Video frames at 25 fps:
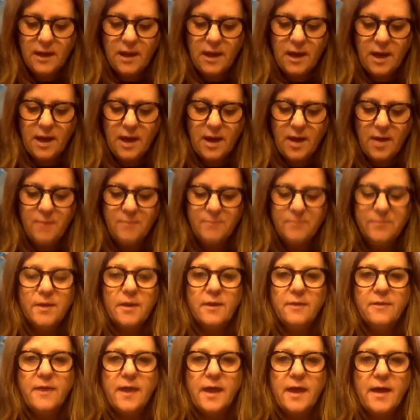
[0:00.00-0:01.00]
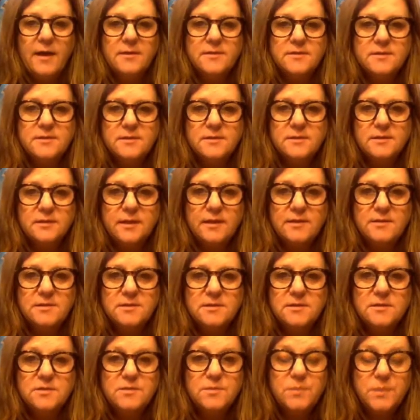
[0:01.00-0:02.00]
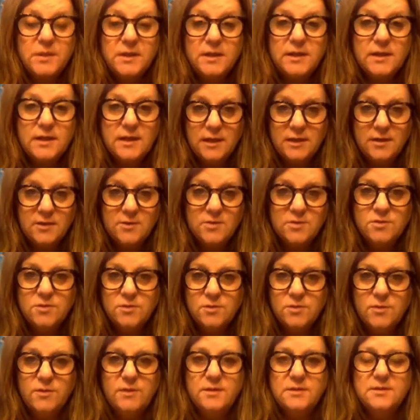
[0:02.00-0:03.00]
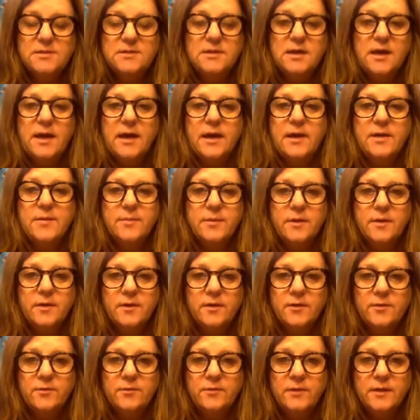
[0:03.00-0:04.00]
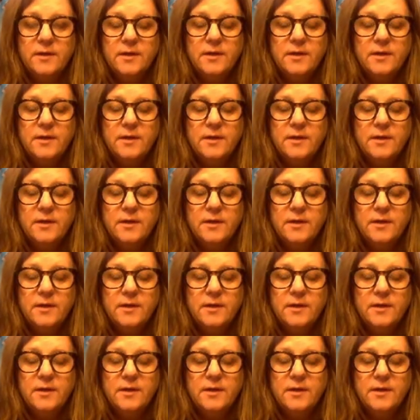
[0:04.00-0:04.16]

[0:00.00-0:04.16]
that speak into this time of